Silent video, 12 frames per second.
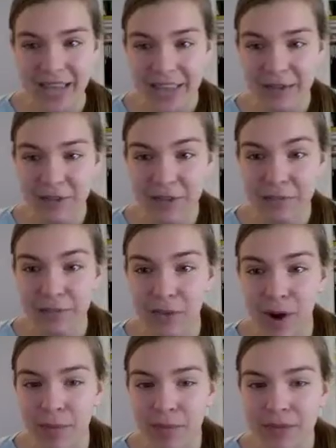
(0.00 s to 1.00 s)
There was
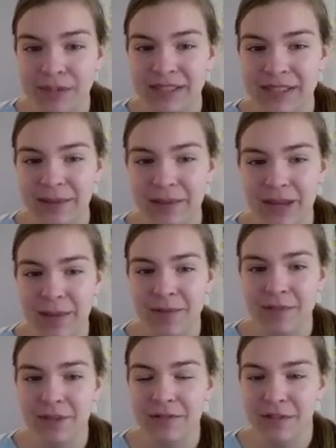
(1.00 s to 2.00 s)
probably some type of
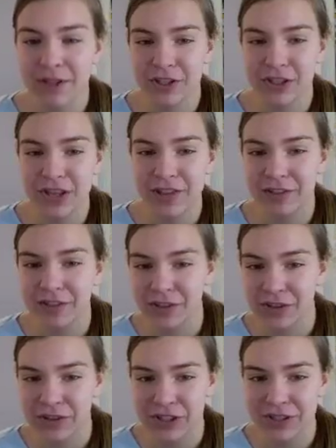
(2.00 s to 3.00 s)
convergent
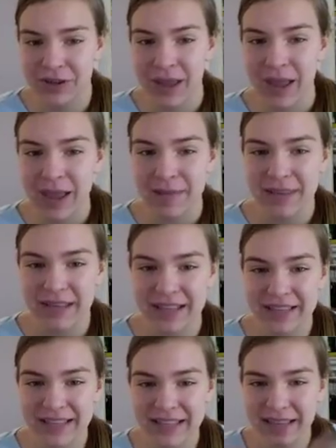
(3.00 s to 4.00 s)
evolution
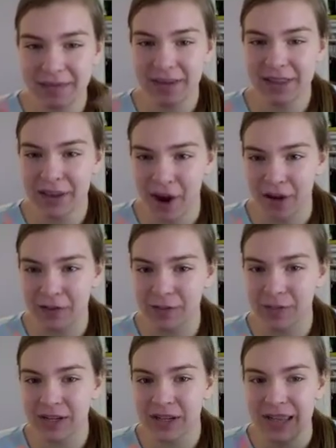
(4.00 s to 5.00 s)
because keeping the
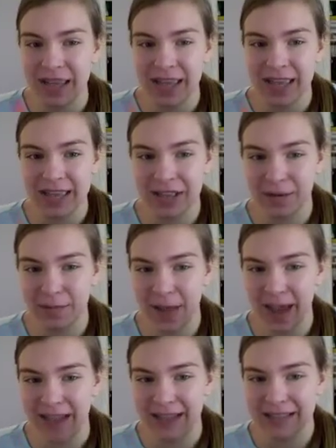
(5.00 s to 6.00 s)
offspring in their
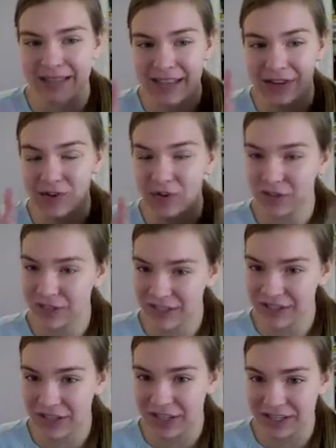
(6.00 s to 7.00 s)
backs
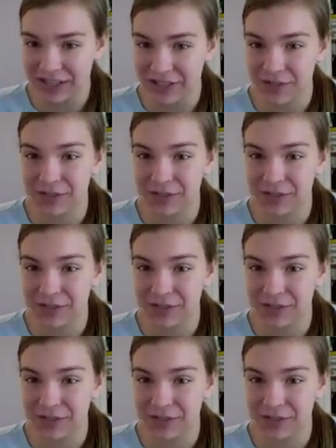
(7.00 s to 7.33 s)
increases chances of